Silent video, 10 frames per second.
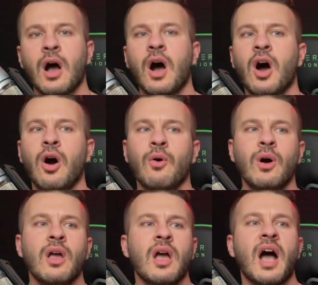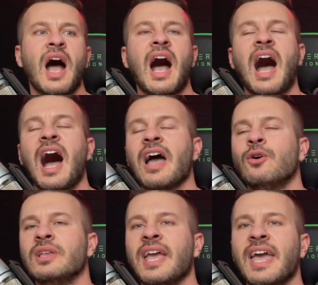"Oh, I
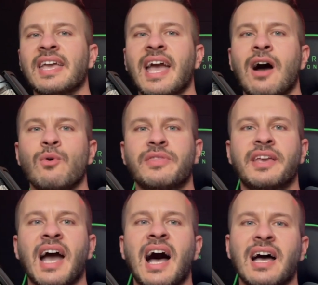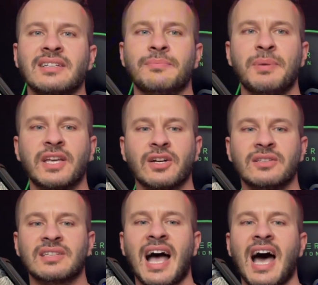only hang out with guys
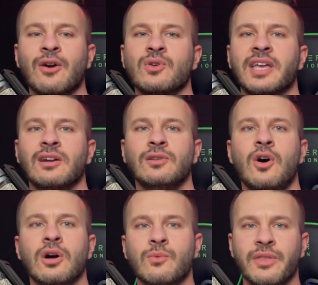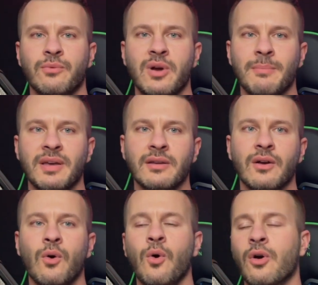because I don't get along with women
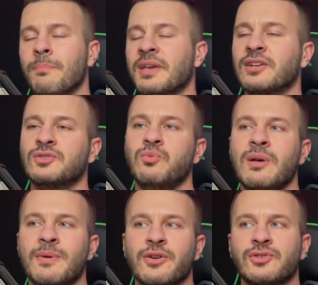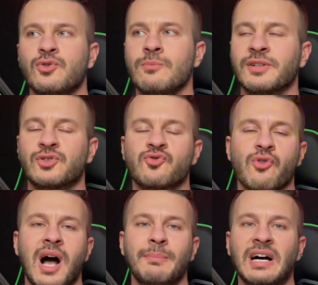or because women are too much
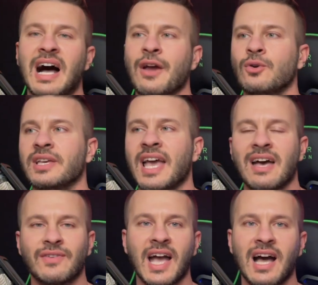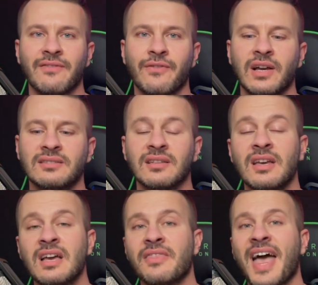drama. I only have guy friends."
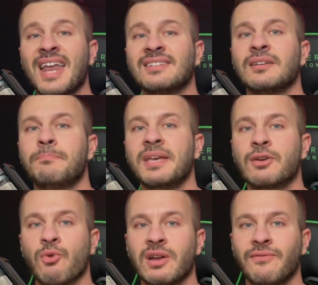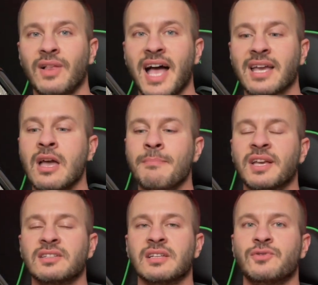That is a big red flag
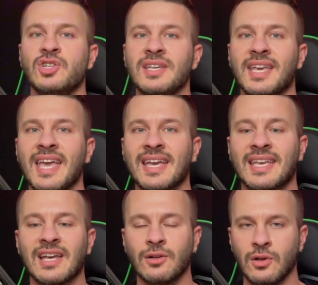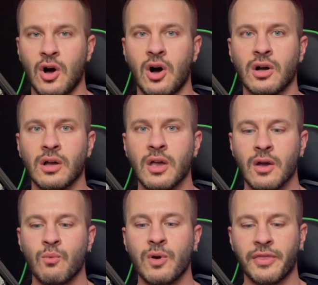because if she can't get along
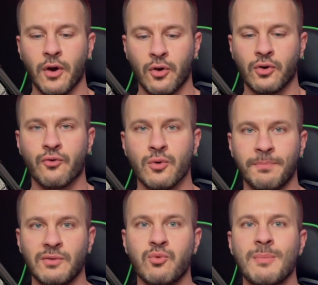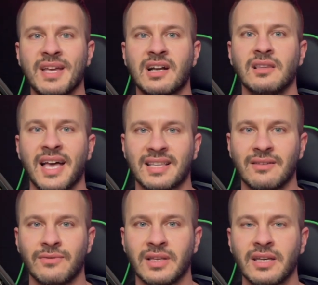with her group of women
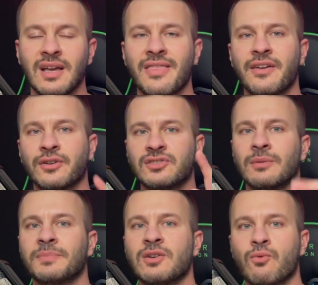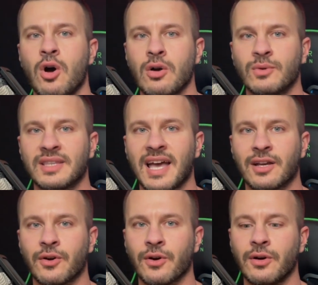collectively, there's something wrong with that
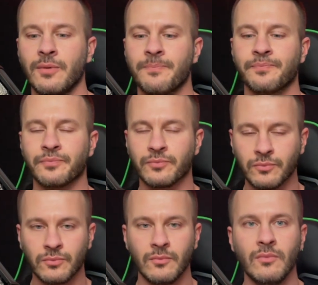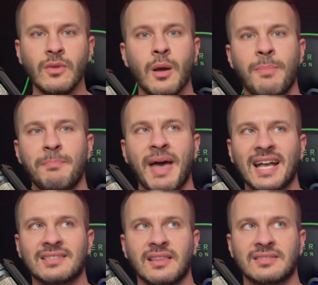girl. But back
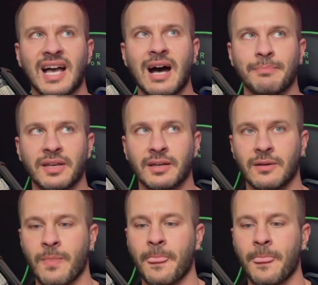to the topic.